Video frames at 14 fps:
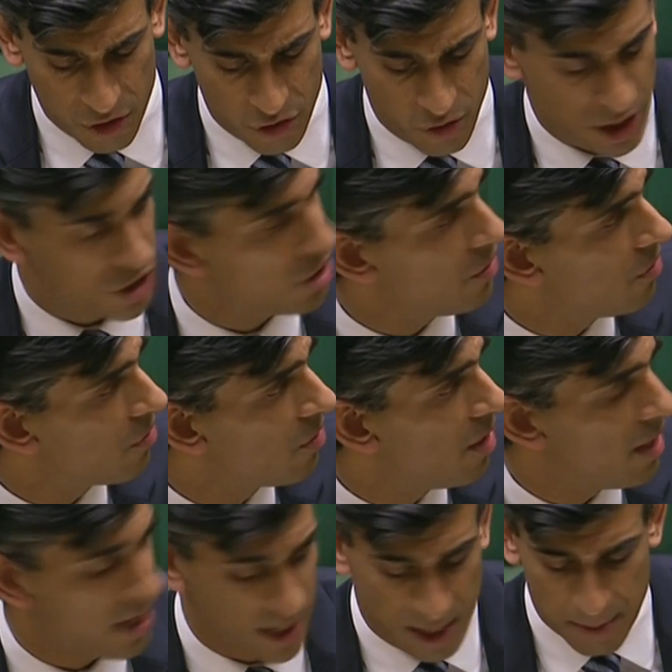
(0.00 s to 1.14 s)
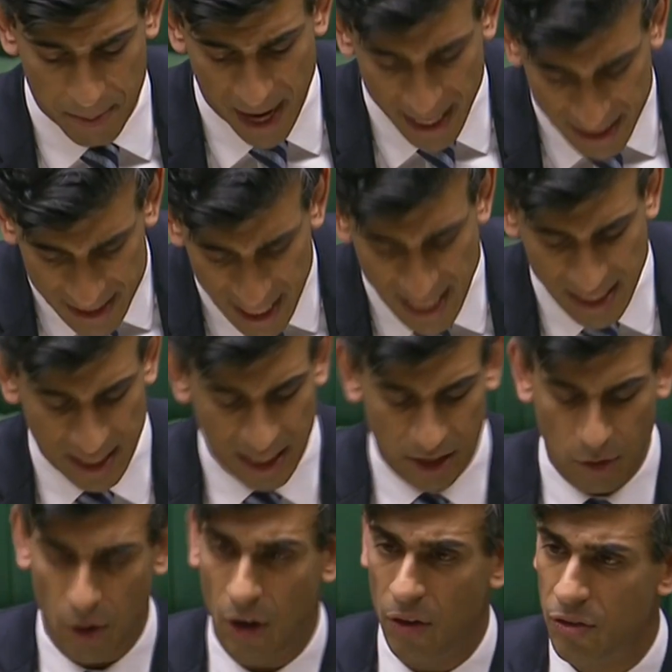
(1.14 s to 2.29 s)
restrictions can backdate their
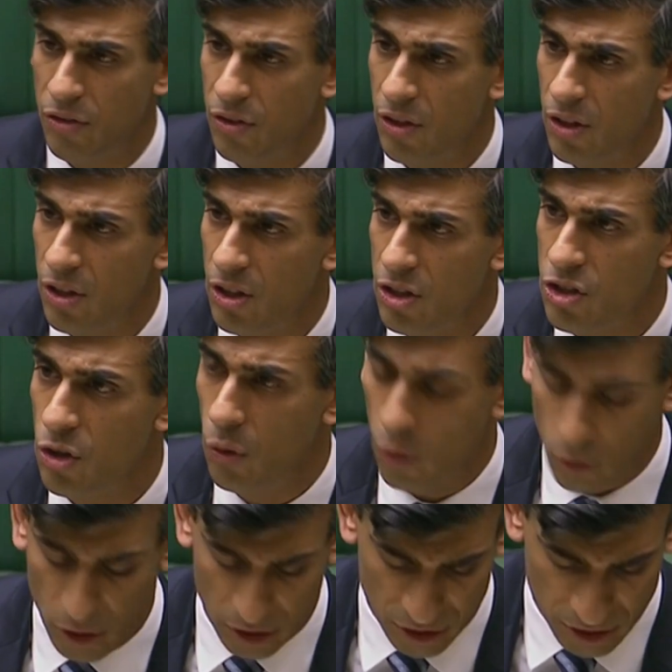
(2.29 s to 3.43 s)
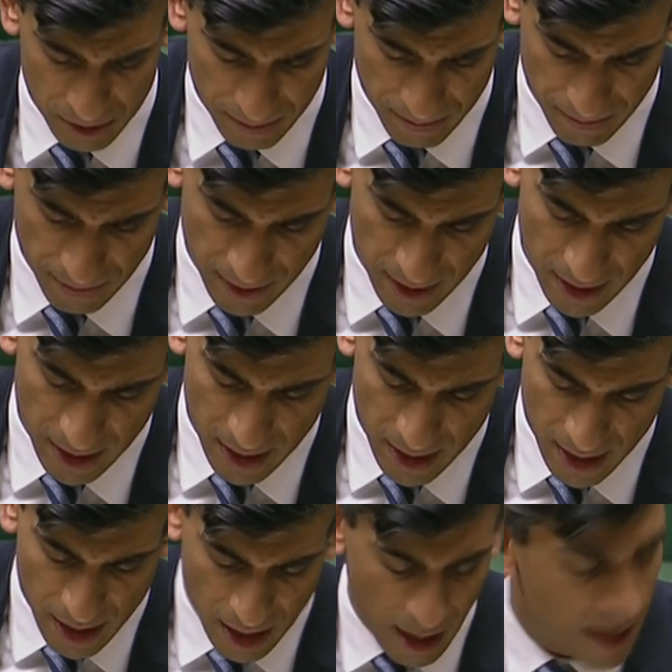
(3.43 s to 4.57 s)
grants to August.
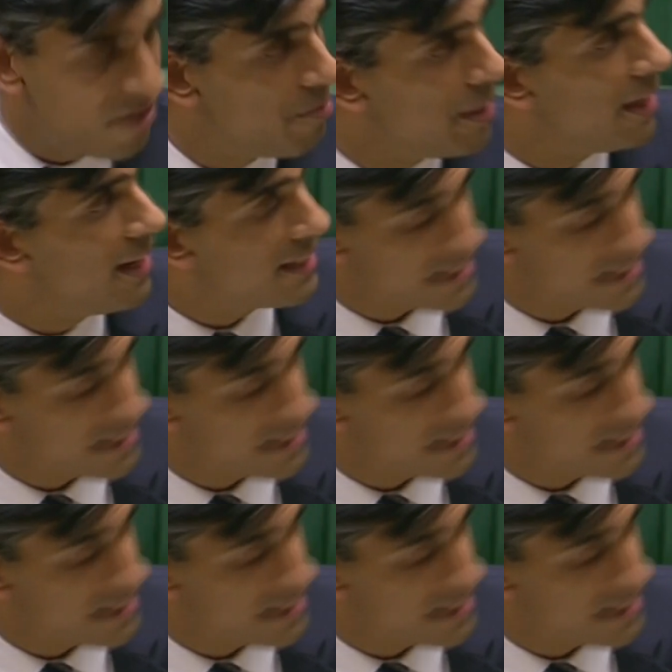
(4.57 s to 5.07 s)
I have been